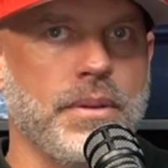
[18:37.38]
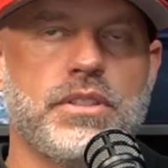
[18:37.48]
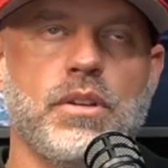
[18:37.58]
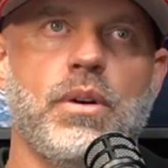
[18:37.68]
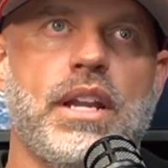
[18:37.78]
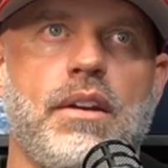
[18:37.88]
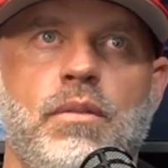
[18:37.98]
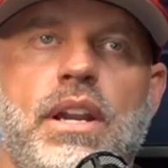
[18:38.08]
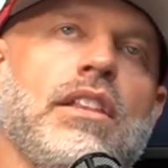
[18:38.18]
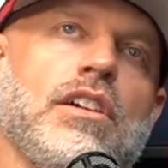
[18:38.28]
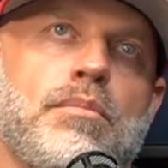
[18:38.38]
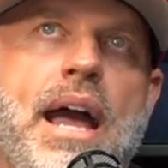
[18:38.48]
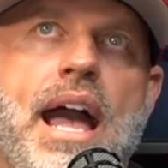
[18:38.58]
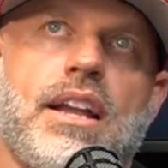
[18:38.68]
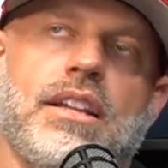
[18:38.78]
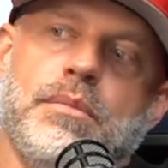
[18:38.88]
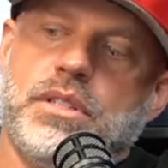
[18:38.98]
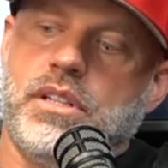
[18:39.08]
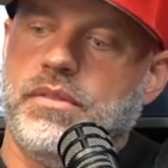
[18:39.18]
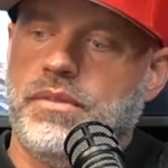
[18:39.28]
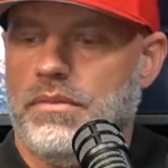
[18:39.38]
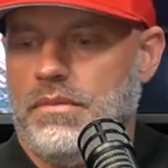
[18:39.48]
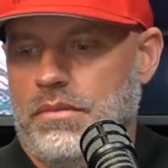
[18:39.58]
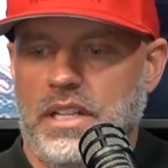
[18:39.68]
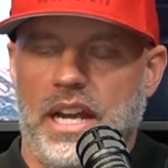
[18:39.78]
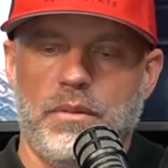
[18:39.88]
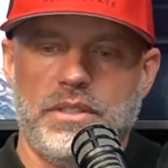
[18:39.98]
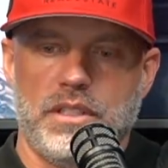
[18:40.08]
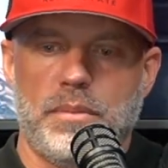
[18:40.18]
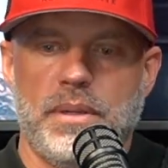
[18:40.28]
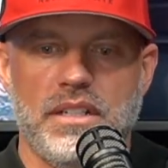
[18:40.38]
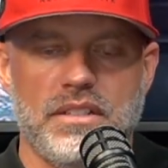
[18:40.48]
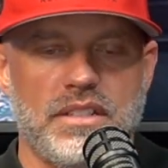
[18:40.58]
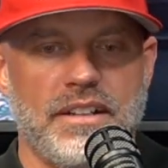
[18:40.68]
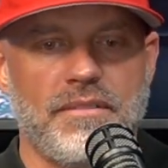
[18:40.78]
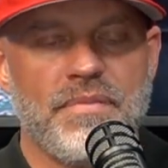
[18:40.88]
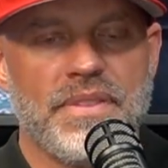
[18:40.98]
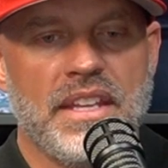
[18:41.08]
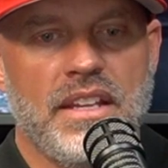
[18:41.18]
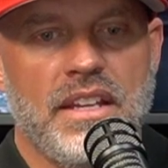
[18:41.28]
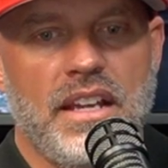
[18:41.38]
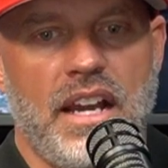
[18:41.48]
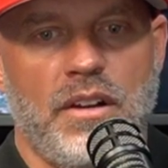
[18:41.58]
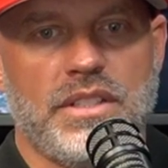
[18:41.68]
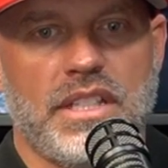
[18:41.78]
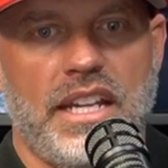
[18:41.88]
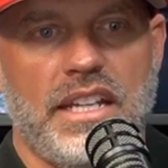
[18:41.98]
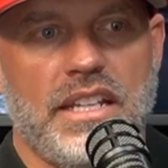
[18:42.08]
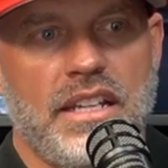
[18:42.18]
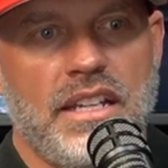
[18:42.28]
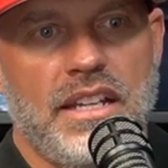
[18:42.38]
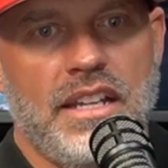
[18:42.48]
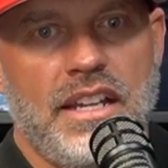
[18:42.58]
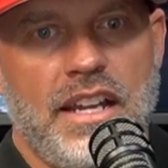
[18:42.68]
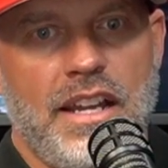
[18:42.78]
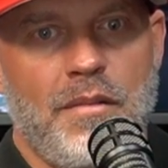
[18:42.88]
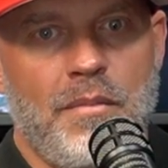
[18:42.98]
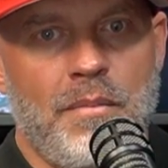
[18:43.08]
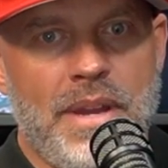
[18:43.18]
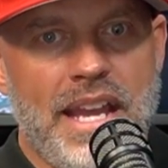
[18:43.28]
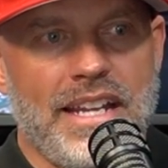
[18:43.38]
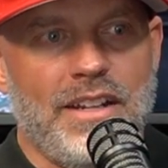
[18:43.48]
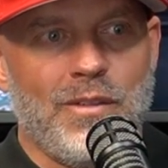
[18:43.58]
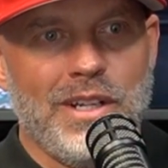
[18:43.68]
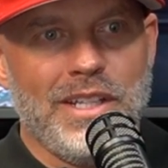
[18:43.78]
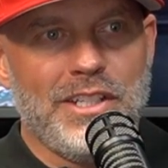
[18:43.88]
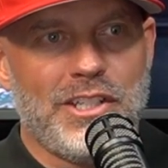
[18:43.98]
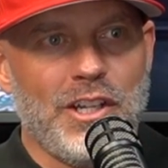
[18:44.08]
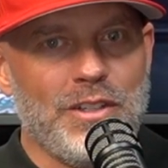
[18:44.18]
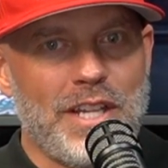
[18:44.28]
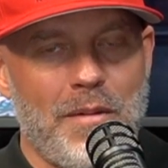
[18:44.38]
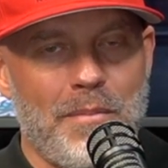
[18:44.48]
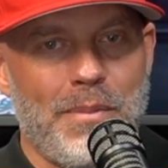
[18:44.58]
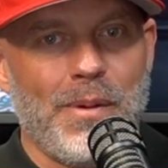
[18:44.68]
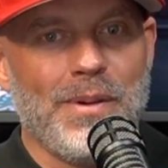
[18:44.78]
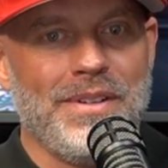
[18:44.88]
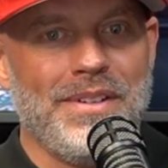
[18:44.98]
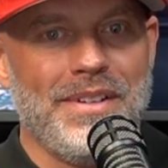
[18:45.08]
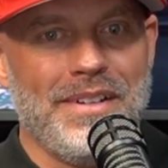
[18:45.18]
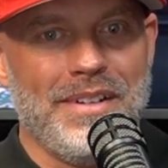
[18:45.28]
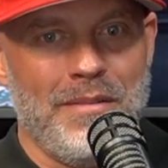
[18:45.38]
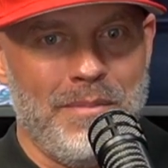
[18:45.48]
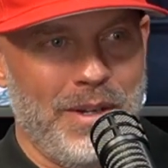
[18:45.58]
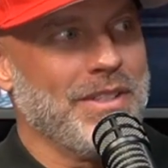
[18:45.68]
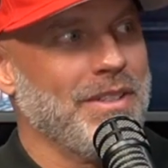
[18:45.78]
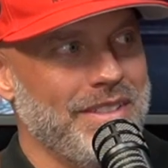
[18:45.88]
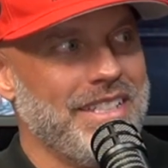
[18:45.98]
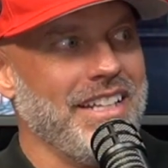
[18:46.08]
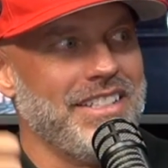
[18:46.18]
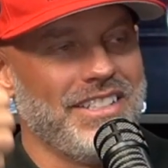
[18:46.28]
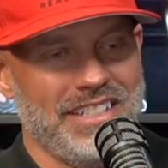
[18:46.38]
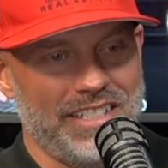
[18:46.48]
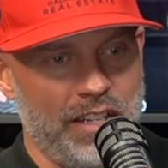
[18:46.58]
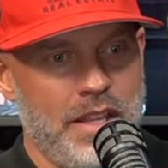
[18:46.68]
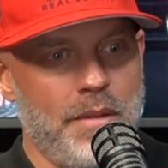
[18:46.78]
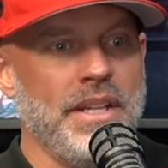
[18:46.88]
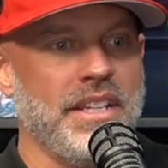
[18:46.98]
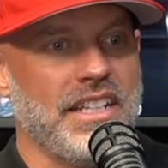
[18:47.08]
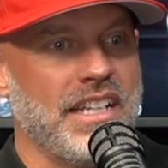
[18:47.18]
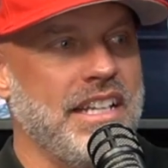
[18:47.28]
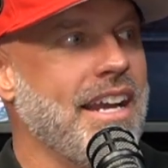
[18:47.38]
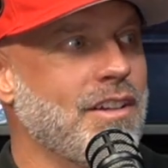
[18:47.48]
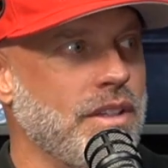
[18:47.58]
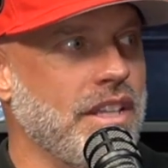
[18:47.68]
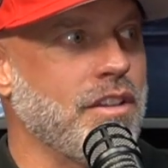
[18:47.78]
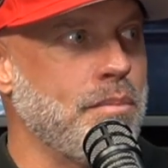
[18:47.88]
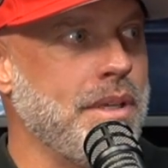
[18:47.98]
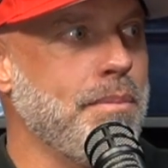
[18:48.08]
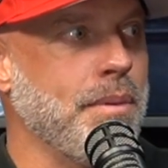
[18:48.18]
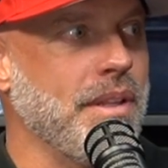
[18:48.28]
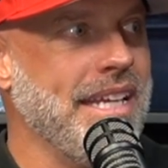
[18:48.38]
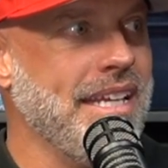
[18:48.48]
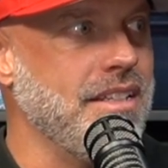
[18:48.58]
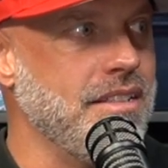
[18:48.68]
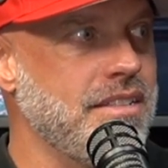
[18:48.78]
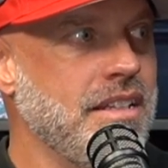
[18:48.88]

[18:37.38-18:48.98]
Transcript: So when I looked back and observed what I was experiencing, I was like, man, it really shows how important emotional intelligence and the ability to connect with other people is.